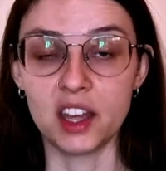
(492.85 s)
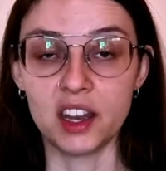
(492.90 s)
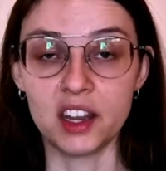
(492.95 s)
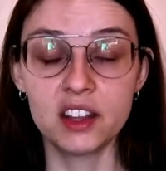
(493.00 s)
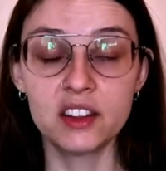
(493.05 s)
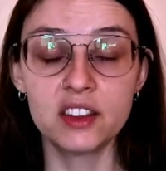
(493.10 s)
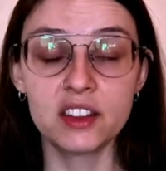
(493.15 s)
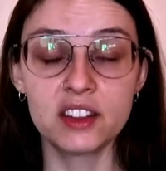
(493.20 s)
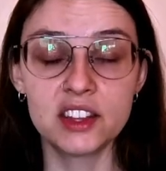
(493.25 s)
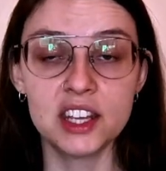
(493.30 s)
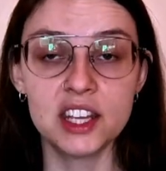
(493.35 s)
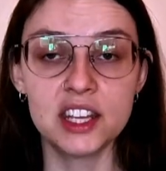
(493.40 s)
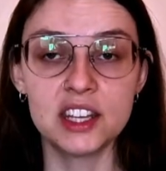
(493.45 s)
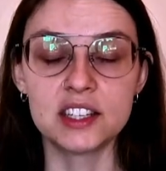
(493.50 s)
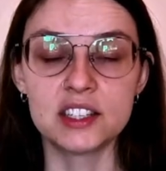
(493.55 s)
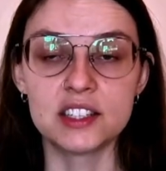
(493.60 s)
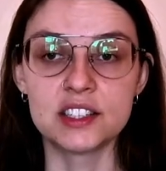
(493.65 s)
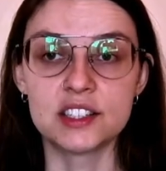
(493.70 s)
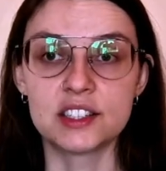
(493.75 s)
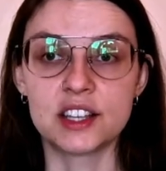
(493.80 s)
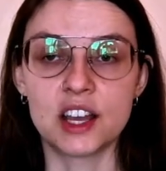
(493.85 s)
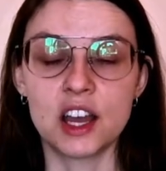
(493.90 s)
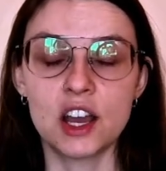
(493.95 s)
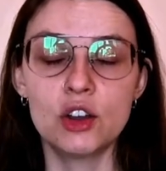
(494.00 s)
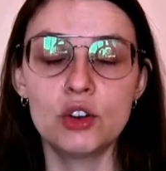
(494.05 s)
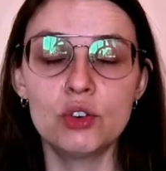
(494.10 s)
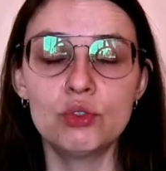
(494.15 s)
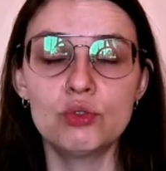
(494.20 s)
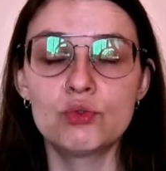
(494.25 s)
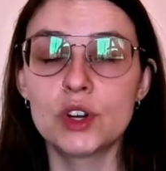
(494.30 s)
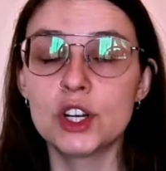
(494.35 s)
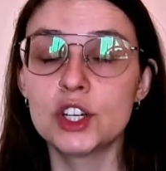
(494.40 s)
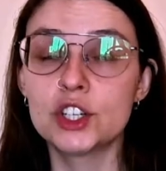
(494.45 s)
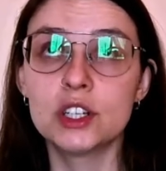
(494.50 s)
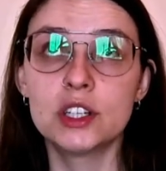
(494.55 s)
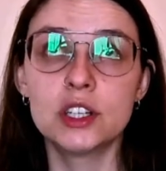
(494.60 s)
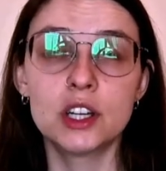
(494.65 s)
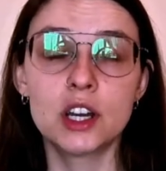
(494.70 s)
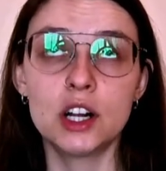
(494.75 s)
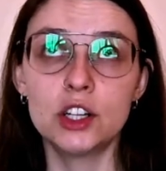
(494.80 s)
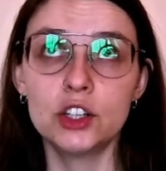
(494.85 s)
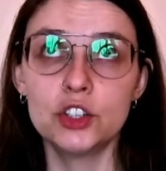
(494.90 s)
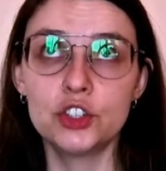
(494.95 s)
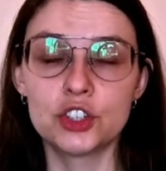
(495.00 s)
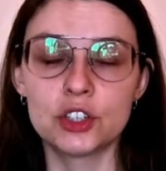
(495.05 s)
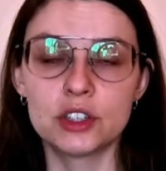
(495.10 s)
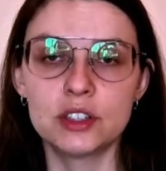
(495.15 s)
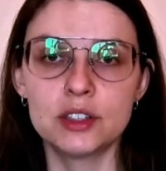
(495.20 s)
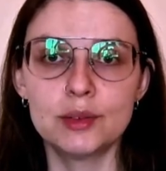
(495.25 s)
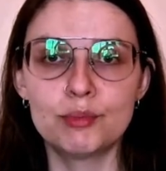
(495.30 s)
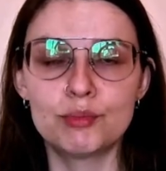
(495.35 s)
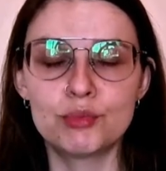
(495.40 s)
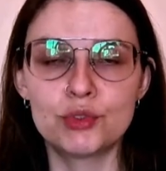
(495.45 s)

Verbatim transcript: Another thing is how Russian culture